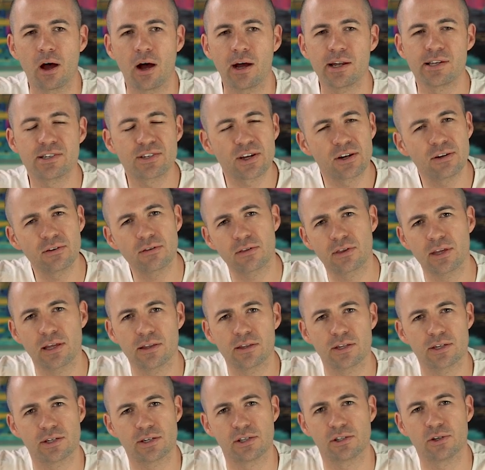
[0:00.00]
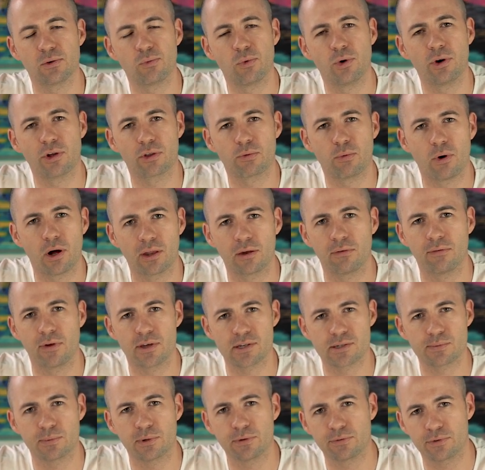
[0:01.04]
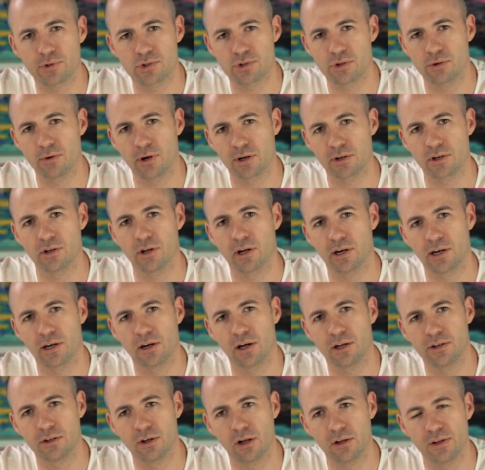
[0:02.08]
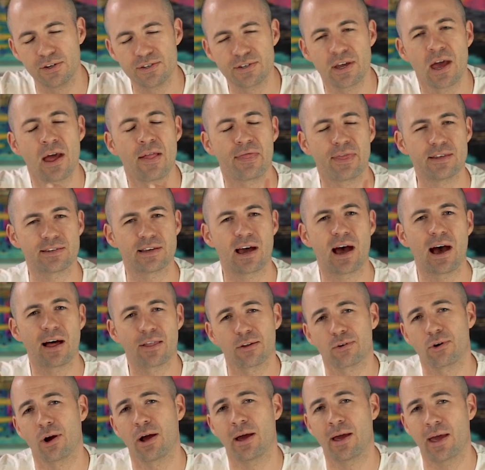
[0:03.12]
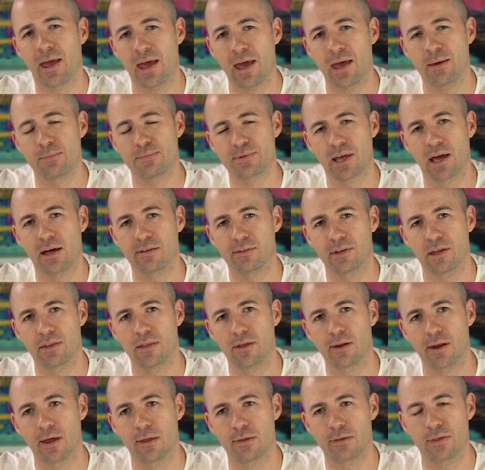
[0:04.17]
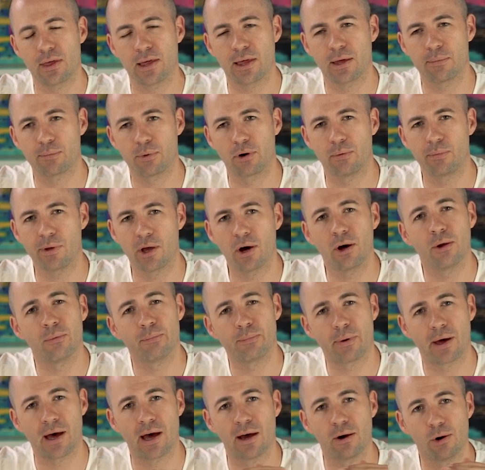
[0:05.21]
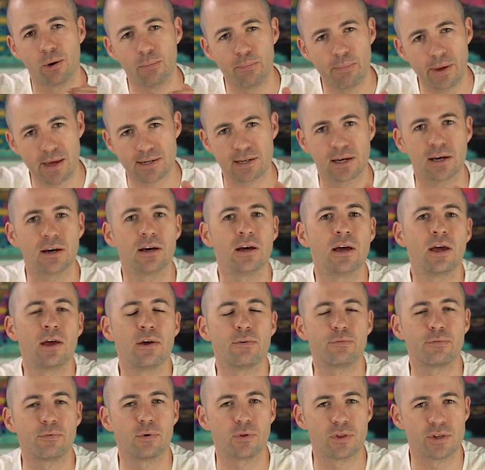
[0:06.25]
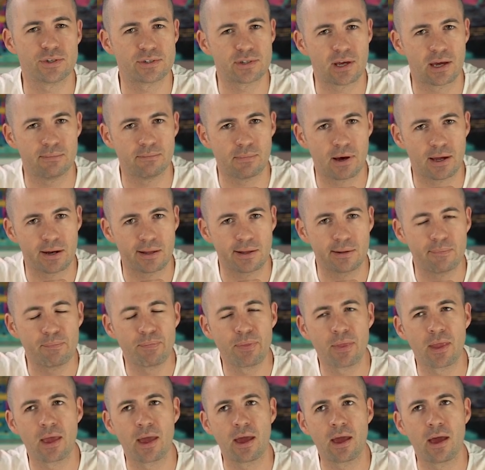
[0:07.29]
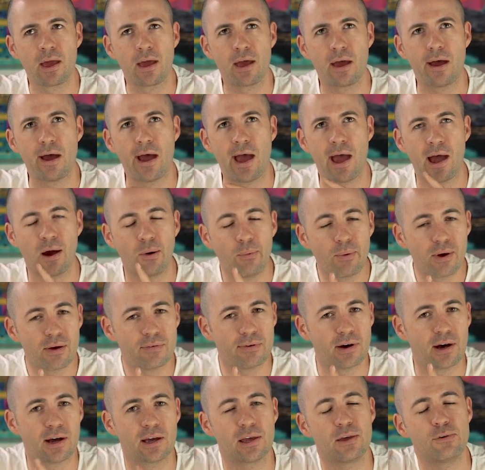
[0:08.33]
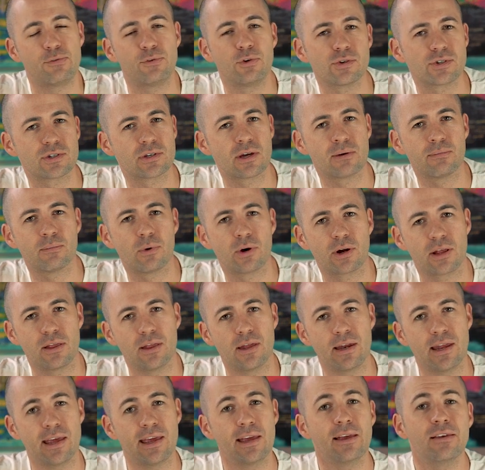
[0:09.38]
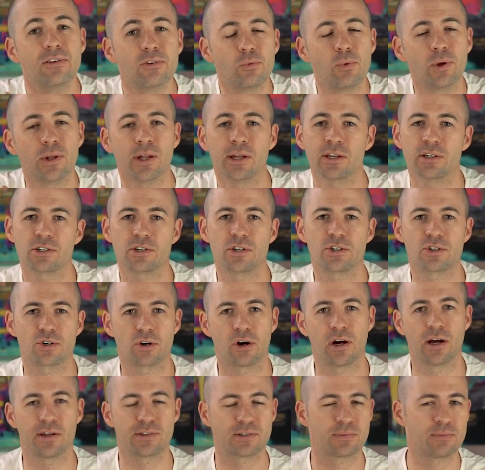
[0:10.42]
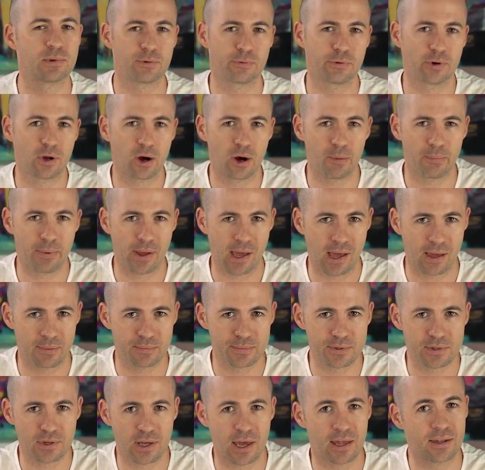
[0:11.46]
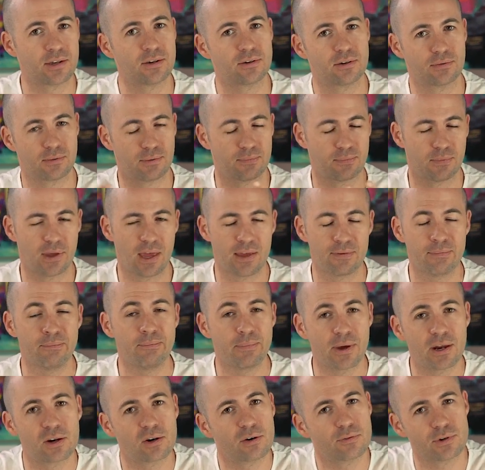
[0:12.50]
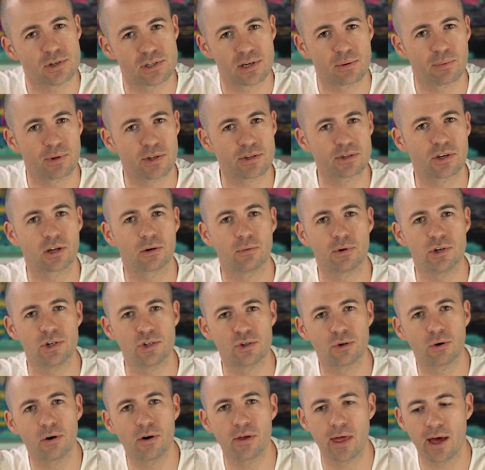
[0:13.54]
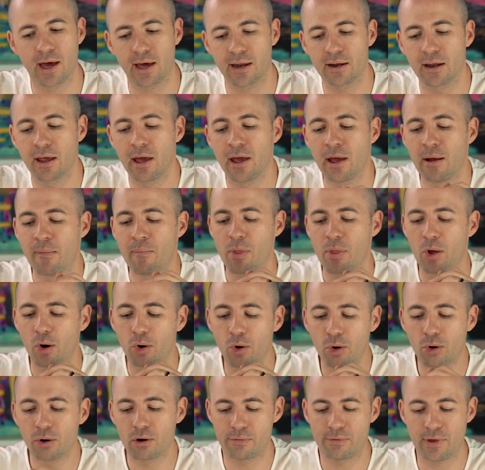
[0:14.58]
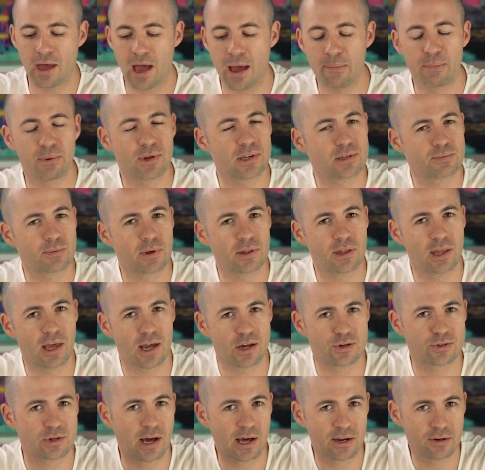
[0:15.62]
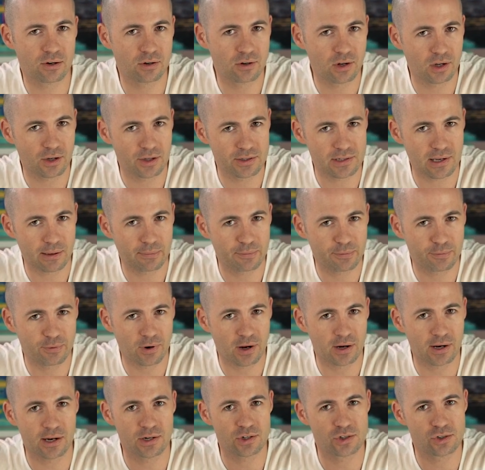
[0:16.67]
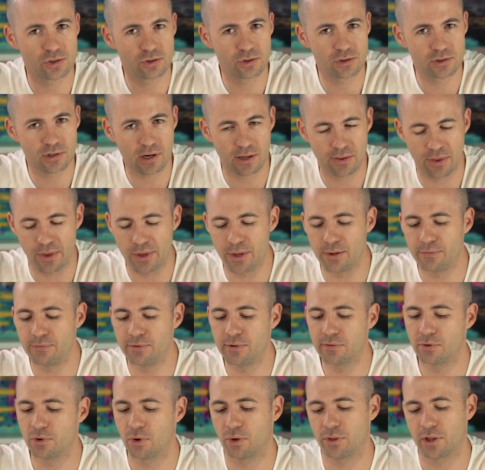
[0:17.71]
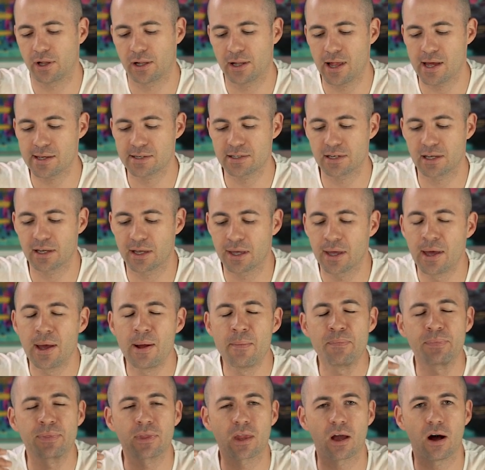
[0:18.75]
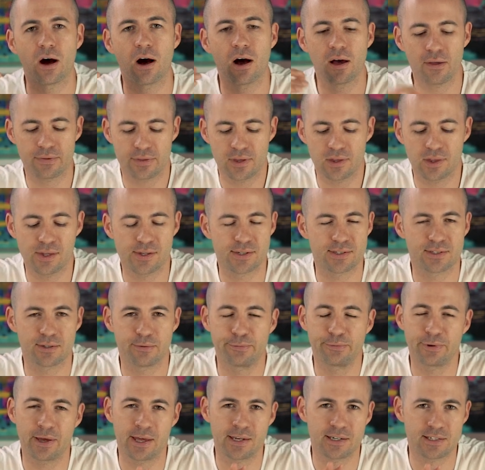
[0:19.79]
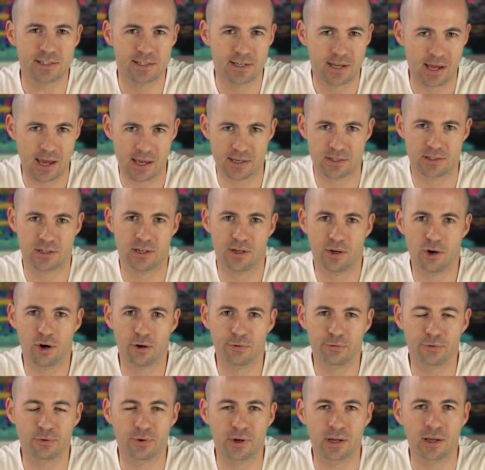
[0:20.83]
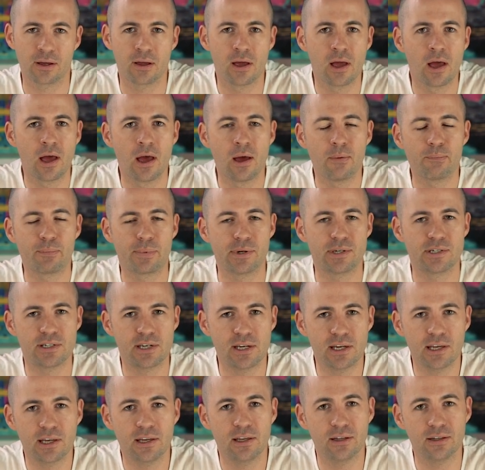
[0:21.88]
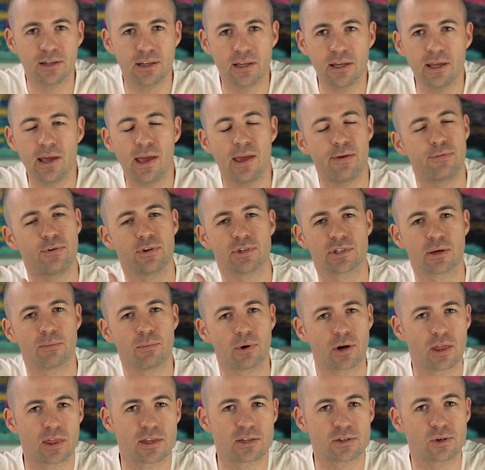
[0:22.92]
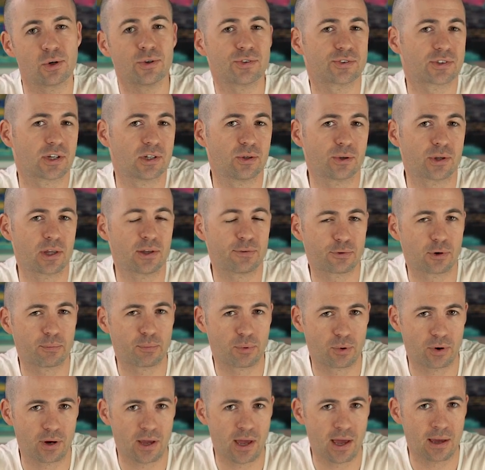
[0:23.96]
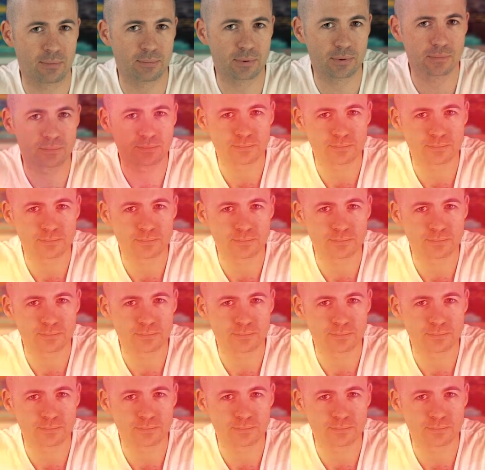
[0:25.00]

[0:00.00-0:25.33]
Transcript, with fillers: I don't think this is a worthwhile investment for $299. There's other amps out there that I think are probably on par or better for the same money. However, if you're somebody that is willing to try some different op amps, and even better if you're someone that's going to enjoy that, or if you're happy to spend the extra $100 up front and choose either the Vivid or the Classic, I think this is a fantastic offering particularly if you're somebody that's also looking for a preamp.